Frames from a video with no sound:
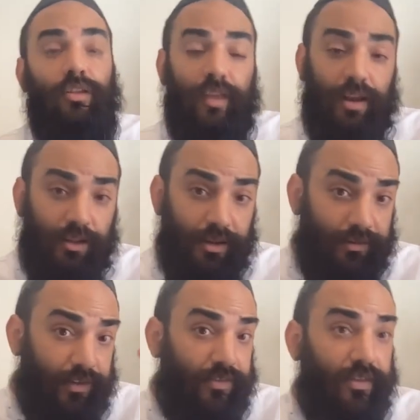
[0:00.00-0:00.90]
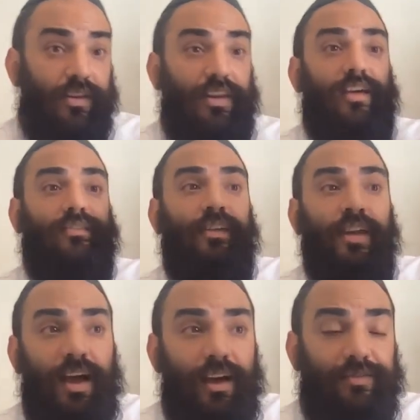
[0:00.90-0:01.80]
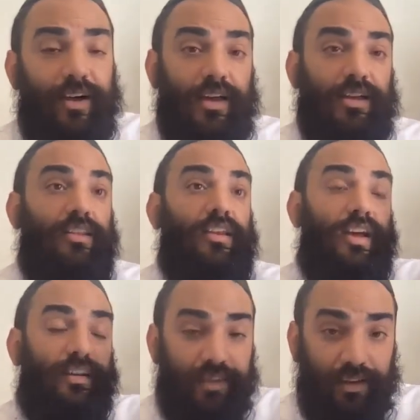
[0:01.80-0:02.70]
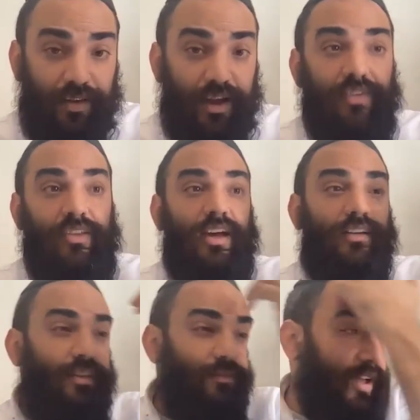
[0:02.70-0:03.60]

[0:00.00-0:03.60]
And then it leads us to the next havaya and the next havaya and the next